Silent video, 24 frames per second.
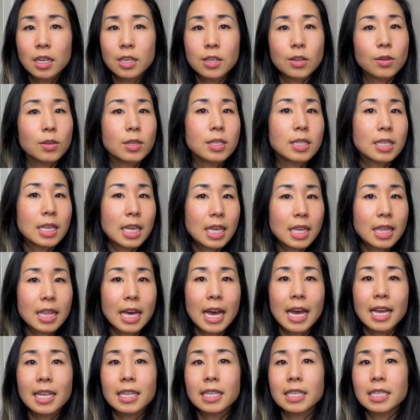you'll see
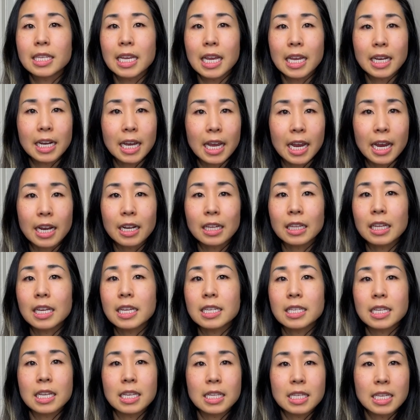that data
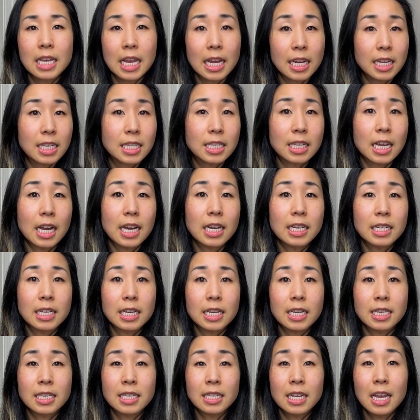analysts and data
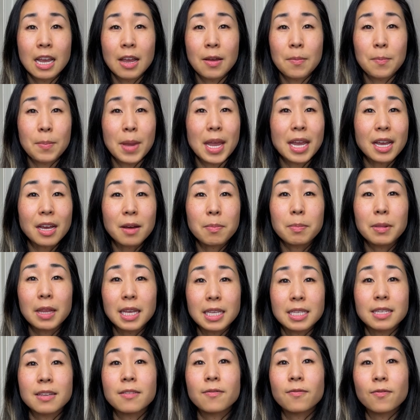scientists make up
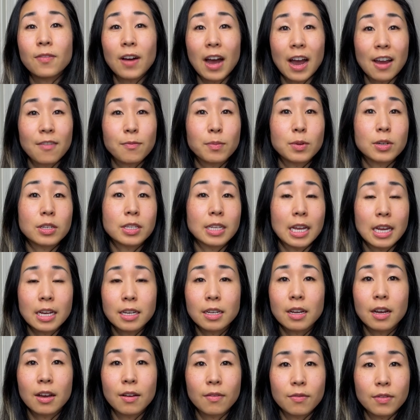less than five
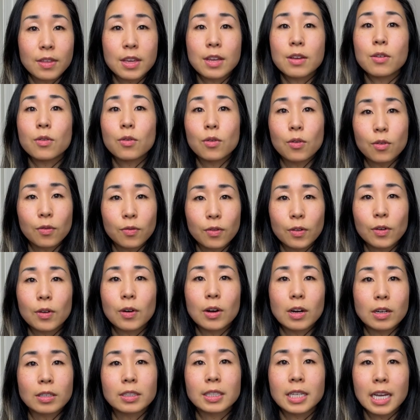percent of the
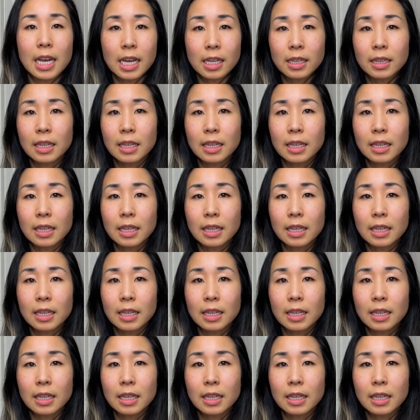overall tech